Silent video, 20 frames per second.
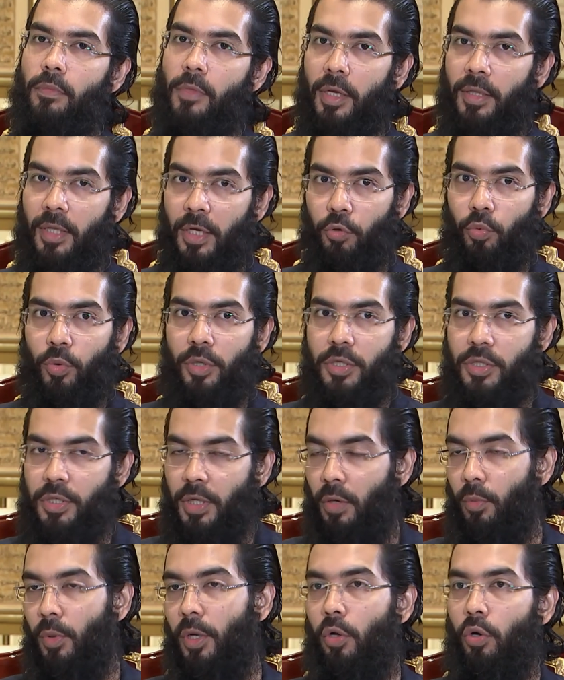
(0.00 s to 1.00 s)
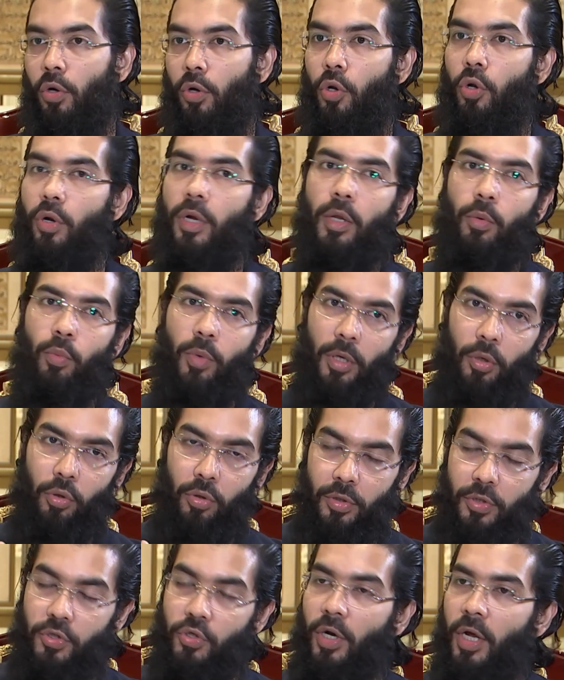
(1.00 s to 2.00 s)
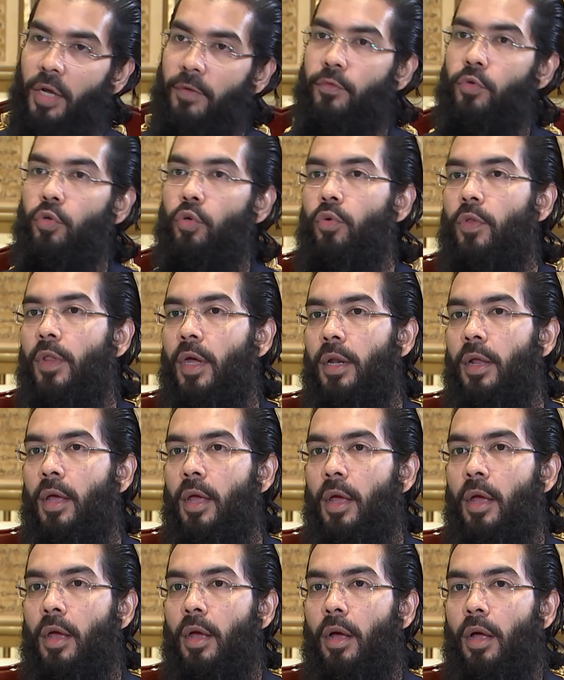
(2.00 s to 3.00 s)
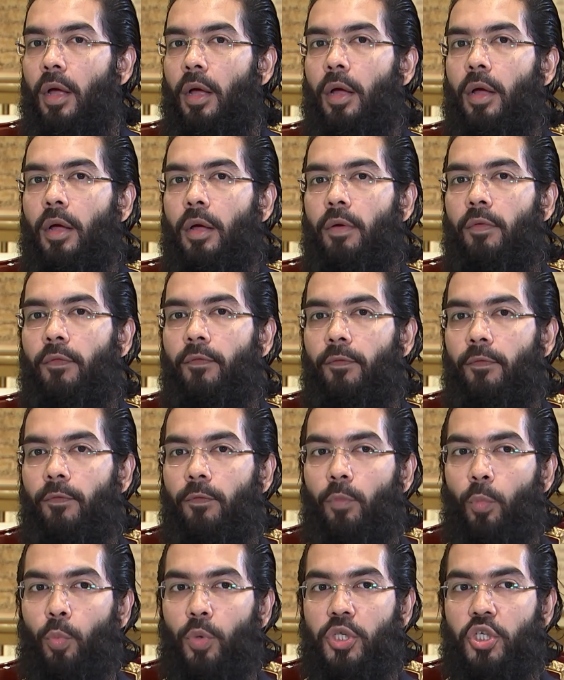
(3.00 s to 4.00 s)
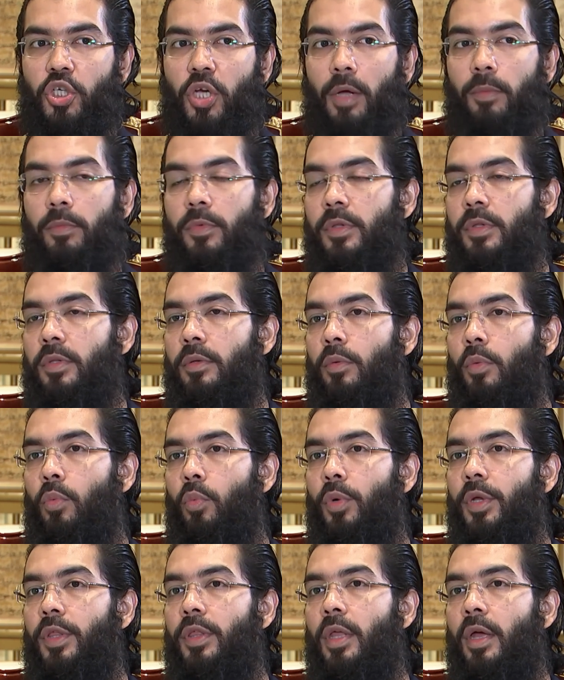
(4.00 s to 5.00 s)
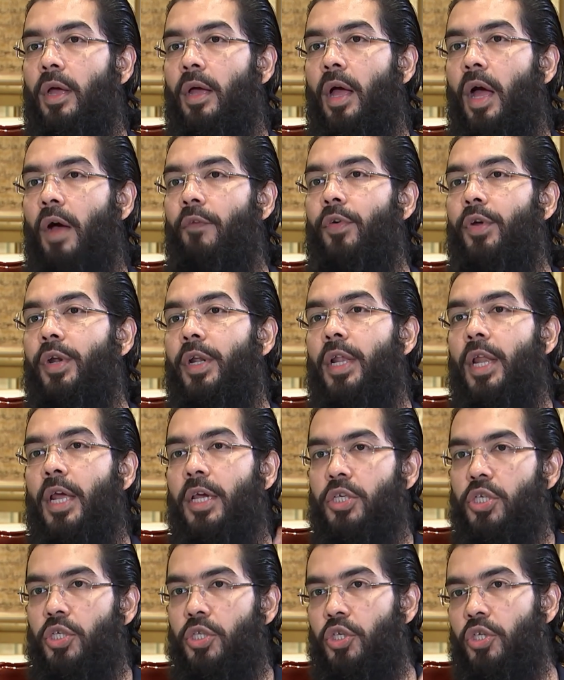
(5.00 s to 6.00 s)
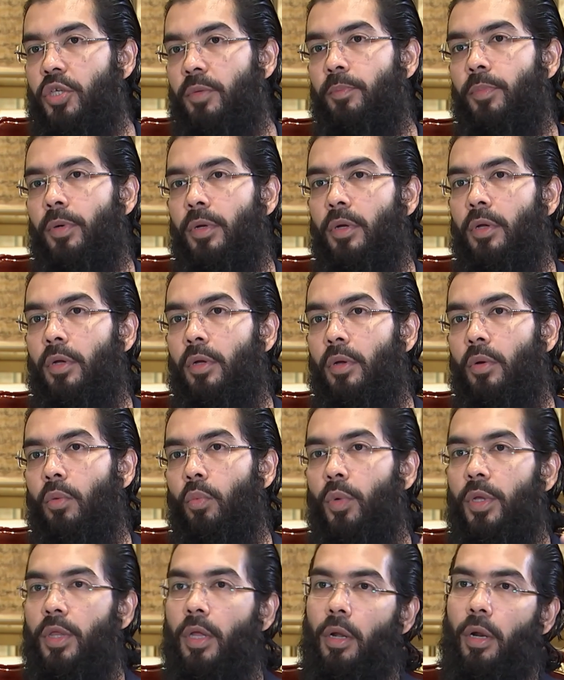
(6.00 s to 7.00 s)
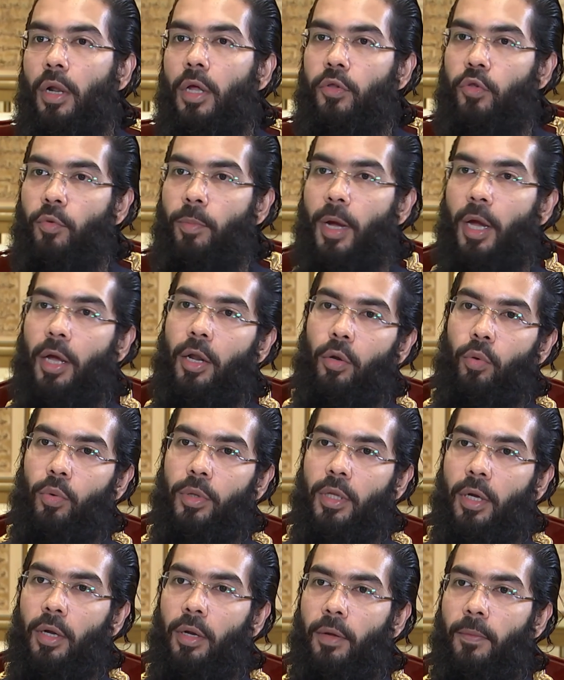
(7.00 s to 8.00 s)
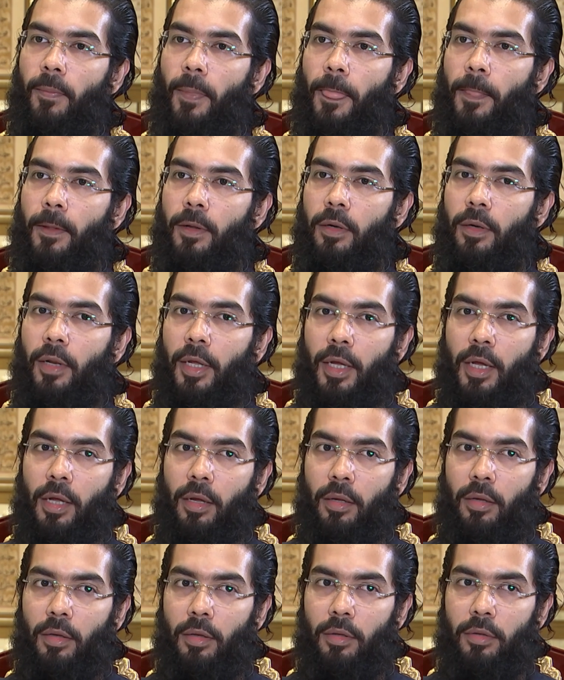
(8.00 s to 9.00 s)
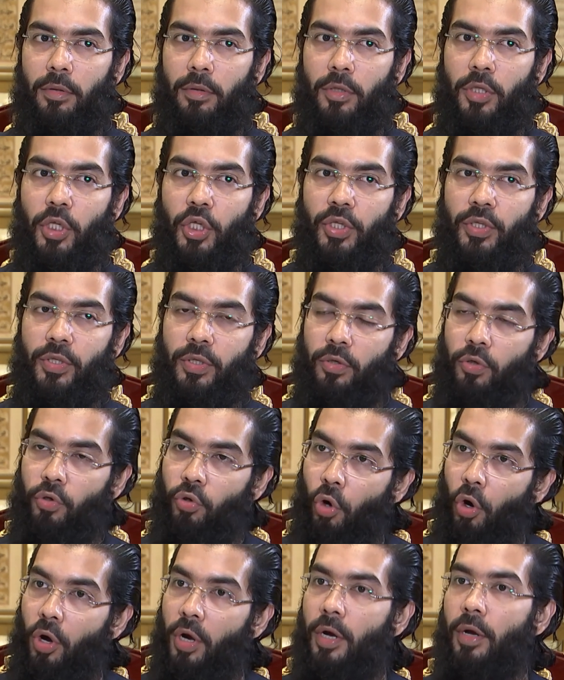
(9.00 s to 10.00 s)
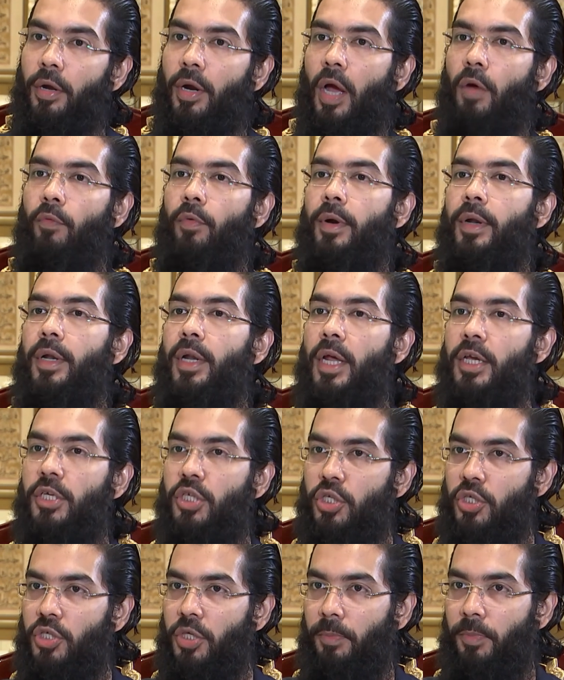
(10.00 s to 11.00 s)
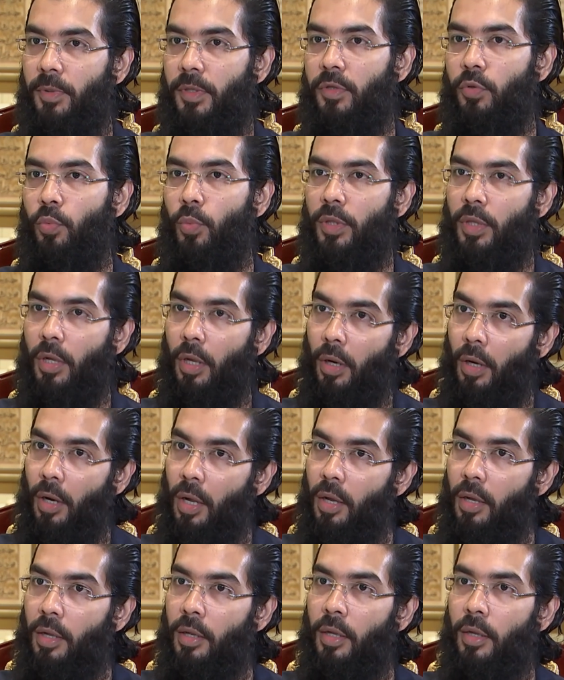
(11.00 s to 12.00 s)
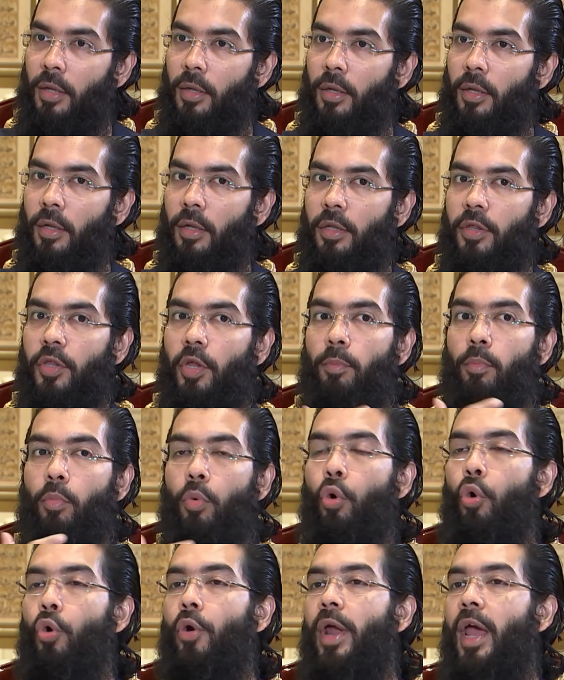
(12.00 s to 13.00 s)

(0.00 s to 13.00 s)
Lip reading: And that's what inshallah we're going to look, and we're going to strive to do that, which comes with our relationship with Allah subhanahu wa ta'ala. Like, the stronger our relationship is with Allah, the more